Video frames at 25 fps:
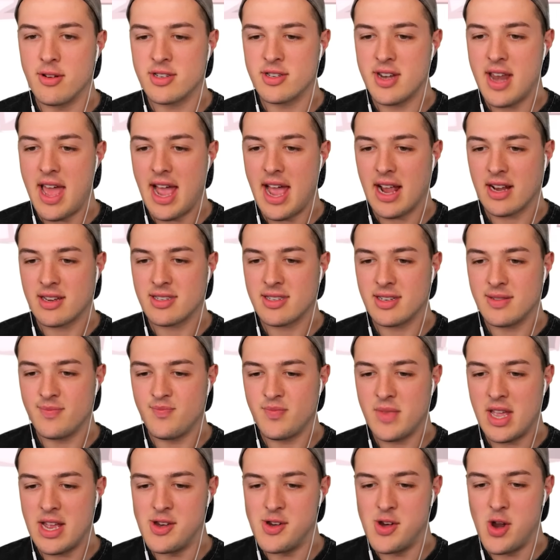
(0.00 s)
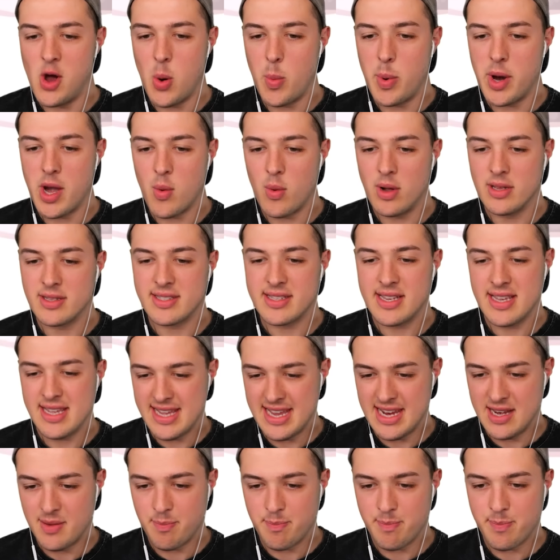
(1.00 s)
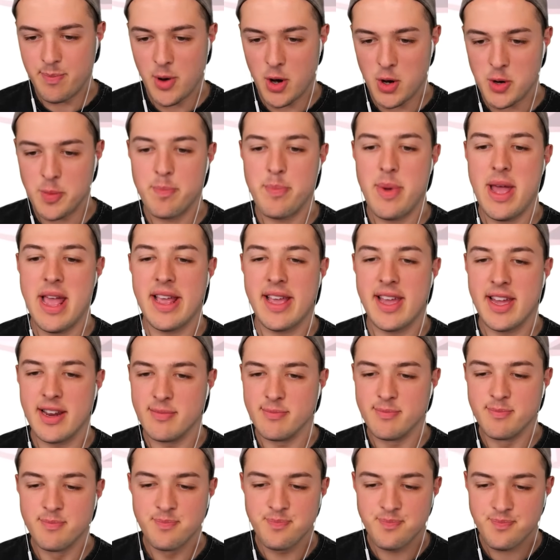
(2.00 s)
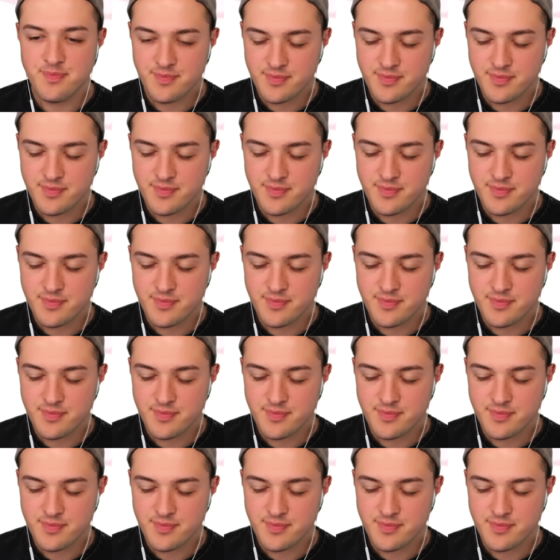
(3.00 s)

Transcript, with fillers: other snacks and nobody wants to eat burnt bacon.